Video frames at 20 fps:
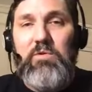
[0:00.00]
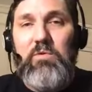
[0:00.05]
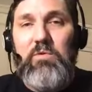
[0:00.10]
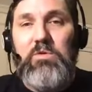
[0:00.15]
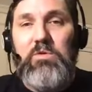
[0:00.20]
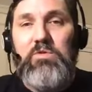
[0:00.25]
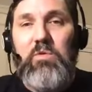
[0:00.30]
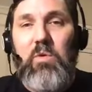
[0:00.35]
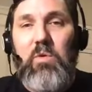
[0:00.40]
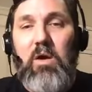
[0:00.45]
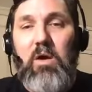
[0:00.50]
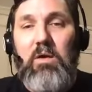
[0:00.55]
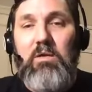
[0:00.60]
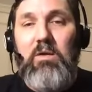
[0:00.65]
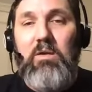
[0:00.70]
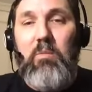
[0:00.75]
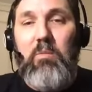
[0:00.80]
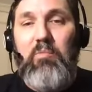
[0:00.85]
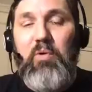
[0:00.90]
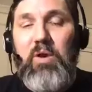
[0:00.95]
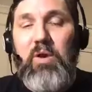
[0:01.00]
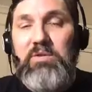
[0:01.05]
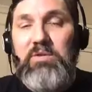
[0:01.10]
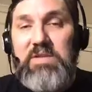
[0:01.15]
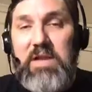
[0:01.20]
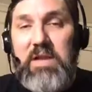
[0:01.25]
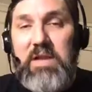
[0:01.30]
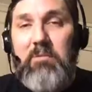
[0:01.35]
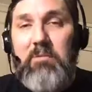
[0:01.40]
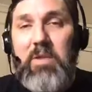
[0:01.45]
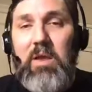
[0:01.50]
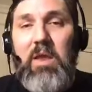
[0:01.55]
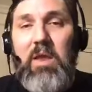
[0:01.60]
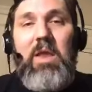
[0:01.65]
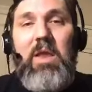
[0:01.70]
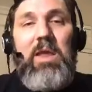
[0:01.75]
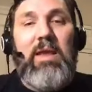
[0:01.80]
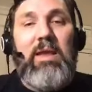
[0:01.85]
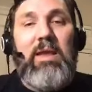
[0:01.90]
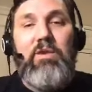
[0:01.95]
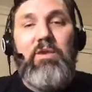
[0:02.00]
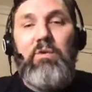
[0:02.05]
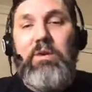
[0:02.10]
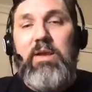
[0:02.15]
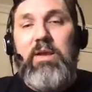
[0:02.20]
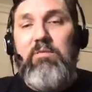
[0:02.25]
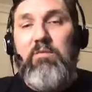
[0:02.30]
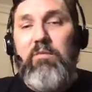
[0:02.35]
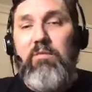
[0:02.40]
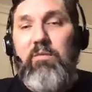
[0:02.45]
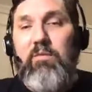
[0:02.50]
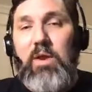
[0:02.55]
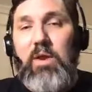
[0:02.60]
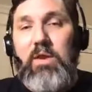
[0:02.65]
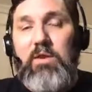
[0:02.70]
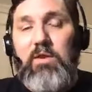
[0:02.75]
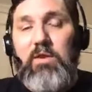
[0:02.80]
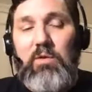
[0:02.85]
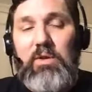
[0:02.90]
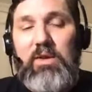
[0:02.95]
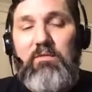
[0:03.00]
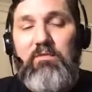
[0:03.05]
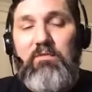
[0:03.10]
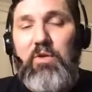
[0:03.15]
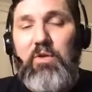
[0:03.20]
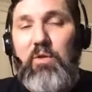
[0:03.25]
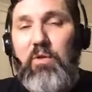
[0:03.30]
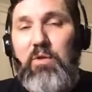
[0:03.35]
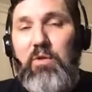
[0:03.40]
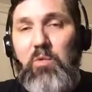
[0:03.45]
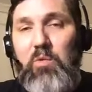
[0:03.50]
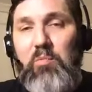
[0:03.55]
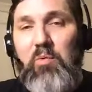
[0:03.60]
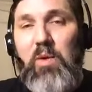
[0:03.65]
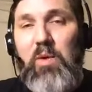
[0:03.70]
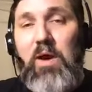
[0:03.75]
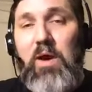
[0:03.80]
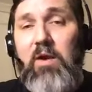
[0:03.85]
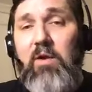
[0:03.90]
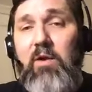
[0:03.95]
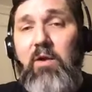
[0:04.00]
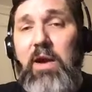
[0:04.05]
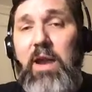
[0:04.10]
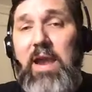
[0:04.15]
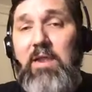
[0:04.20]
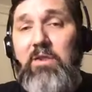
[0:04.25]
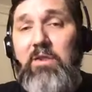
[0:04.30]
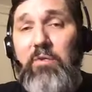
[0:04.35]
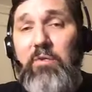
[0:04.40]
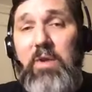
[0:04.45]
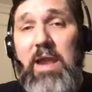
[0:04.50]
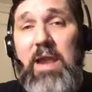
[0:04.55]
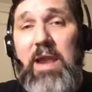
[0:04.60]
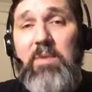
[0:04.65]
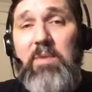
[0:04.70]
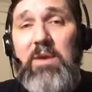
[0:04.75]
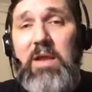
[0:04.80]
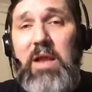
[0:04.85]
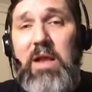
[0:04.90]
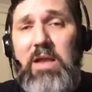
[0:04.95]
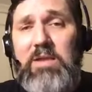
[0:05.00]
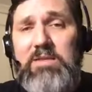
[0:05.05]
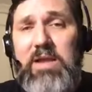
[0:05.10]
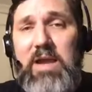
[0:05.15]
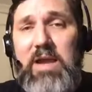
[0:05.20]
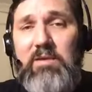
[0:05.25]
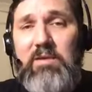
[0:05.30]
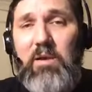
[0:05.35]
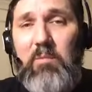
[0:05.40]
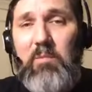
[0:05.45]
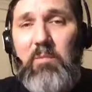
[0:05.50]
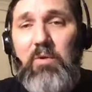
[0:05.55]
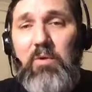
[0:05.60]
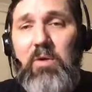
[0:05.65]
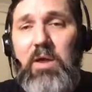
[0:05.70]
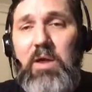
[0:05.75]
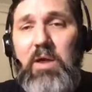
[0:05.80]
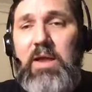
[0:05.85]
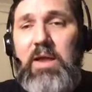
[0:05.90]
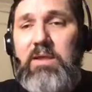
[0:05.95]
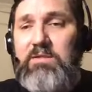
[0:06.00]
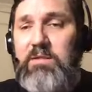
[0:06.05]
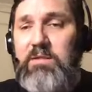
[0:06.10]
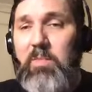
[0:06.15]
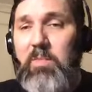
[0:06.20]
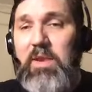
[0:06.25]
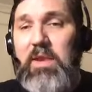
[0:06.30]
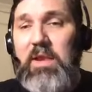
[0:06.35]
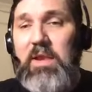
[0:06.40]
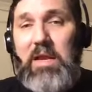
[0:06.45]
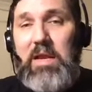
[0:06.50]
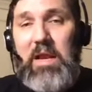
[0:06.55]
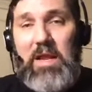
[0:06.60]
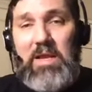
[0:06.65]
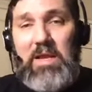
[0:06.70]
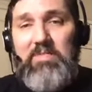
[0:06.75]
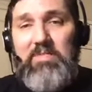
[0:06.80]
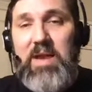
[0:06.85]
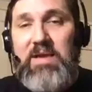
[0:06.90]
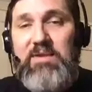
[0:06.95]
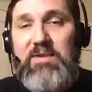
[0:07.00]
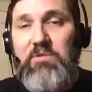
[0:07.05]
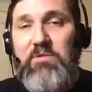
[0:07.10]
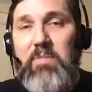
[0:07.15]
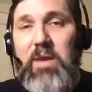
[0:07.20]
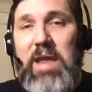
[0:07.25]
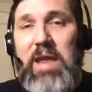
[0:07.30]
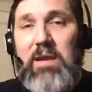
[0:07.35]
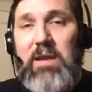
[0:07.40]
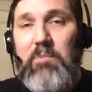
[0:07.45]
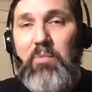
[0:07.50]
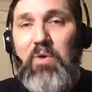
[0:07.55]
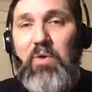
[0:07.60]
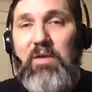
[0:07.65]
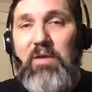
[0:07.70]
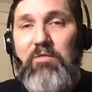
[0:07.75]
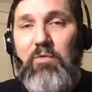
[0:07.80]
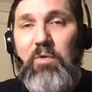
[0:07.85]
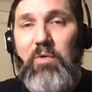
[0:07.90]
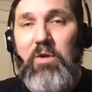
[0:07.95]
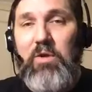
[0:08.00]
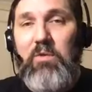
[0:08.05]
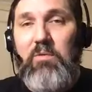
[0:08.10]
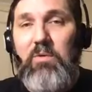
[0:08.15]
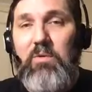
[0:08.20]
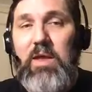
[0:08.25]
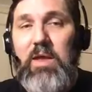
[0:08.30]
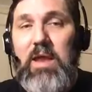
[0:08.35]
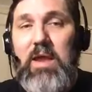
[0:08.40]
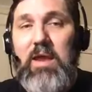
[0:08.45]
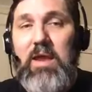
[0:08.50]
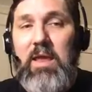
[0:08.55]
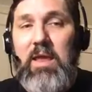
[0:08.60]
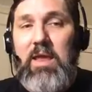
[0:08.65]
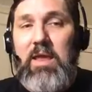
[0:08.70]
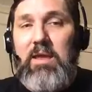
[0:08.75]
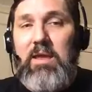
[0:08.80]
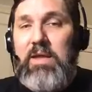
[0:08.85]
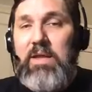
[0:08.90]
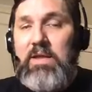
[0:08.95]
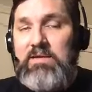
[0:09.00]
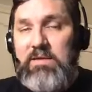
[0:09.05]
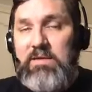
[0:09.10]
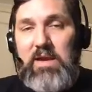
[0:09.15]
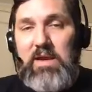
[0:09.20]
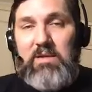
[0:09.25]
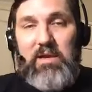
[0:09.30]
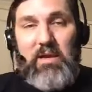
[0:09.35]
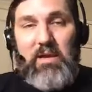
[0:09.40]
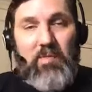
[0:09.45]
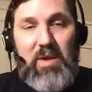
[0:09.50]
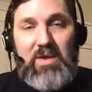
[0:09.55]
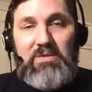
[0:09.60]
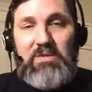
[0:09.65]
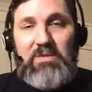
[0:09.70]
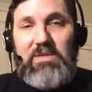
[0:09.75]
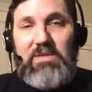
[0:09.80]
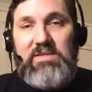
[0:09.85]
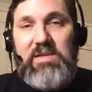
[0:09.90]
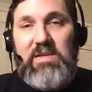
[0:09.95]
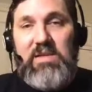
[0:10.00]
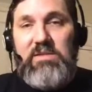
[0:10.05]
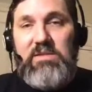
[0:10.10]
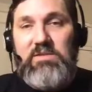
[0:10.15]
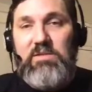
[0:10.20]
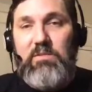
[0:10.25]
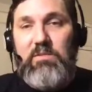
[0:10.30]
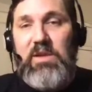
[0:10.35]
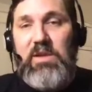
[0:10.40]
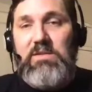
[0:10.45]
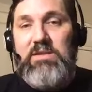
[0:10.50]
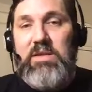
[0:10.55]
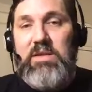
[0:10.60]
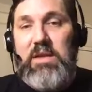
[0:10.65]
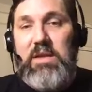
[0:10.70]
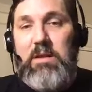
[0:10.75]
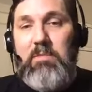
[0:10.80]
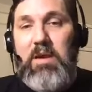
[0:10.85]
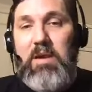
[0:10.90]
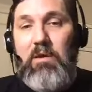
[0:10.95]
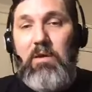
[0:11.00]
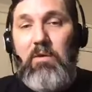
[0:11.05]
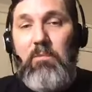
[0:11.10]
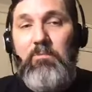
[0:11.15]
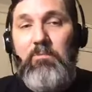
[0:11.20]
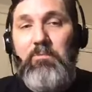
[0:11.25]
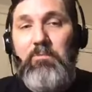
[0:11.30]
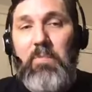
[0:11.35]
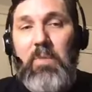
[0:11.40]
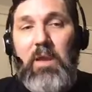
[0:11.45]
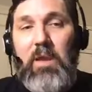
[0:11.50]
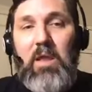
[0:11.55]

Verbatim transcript: to, to our, our prayer team. You leave a vo- you leave your, your prayer and your name and contact number, and somebody can contact you back and pray for you. Okay, that's it. It basically sends it to me as an email,